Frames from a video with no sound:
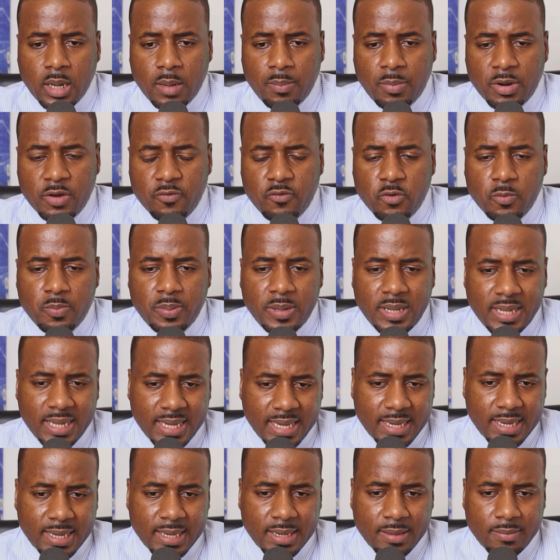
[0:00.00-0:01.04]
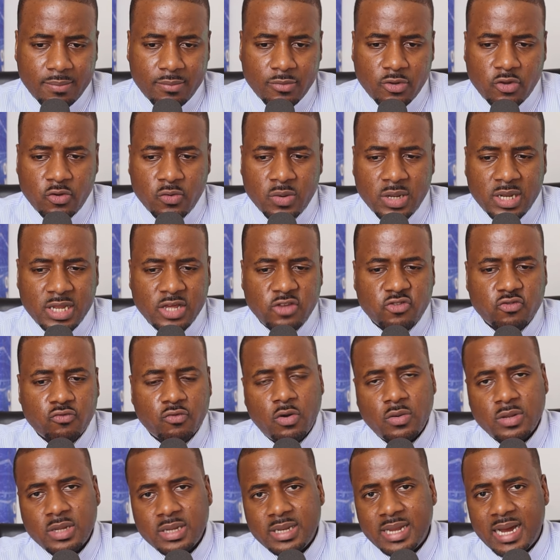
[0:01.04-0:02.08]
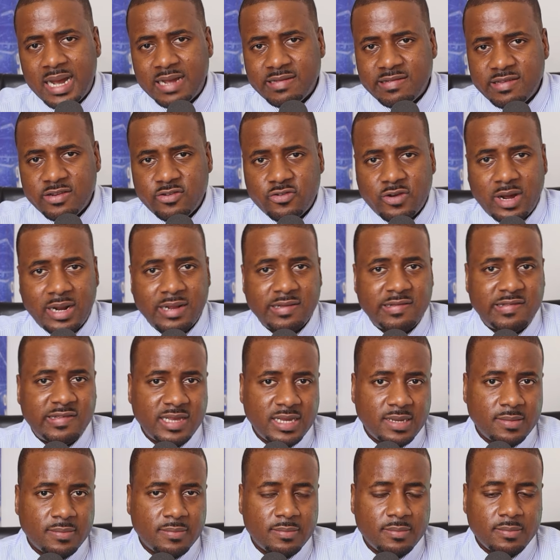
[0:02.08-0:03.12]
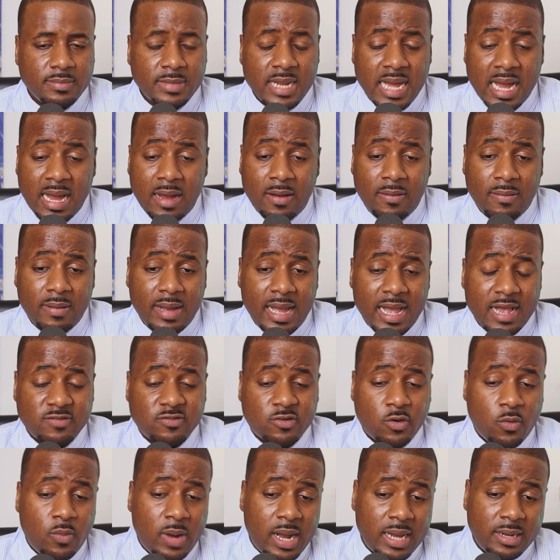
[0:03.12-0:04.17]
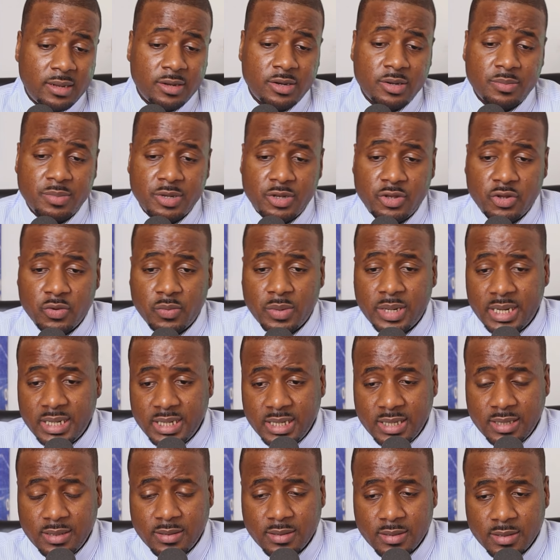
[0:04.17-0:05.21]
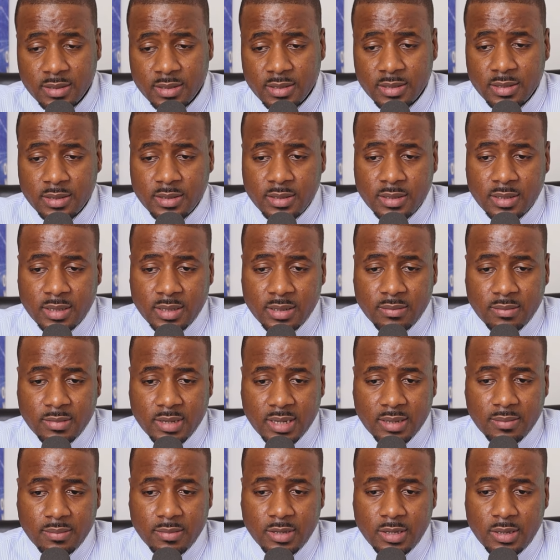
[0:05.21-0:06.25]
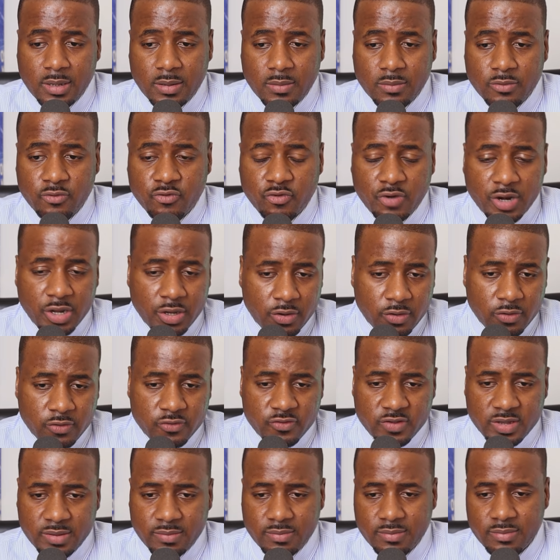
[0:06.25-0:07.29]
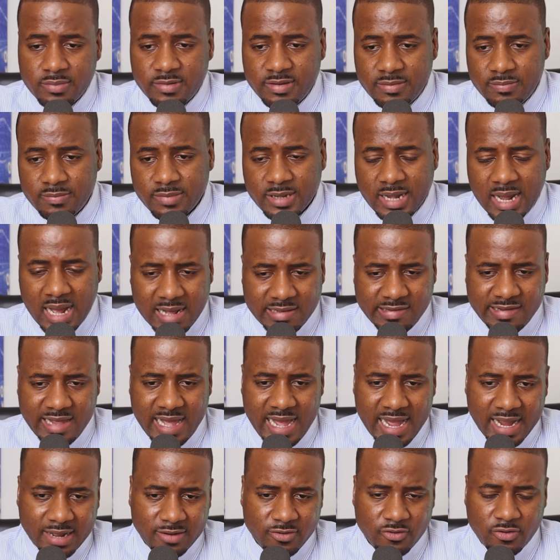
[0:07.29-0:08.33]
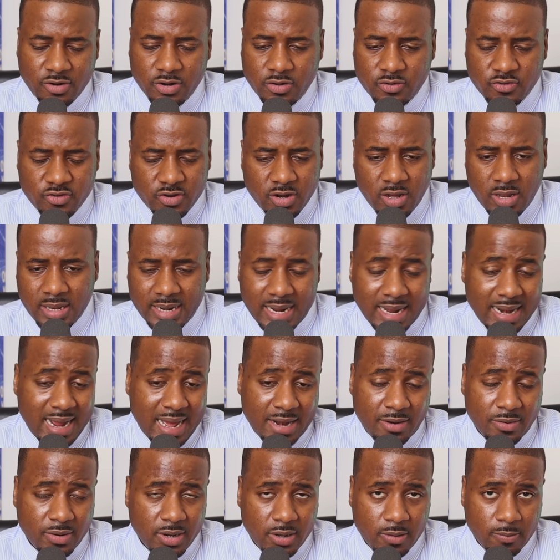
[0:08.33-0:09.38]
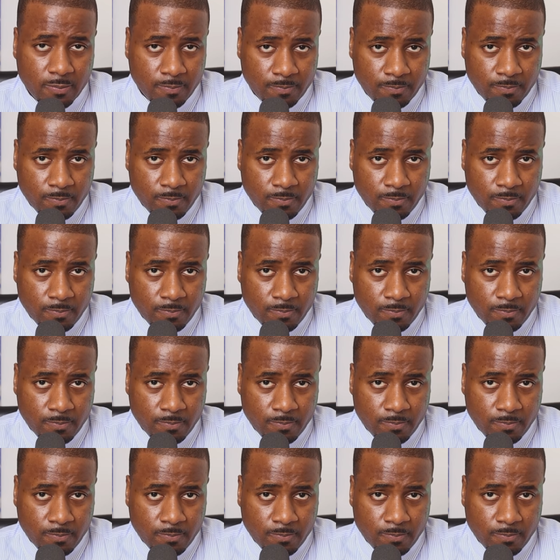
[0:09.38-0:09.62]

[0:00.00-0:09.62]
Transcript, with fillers: But if you play him, you at least roll the dice and try to see. Now, has Kawhi Leonard been doing any, you know, drills and contact drills and all of that? I don't know.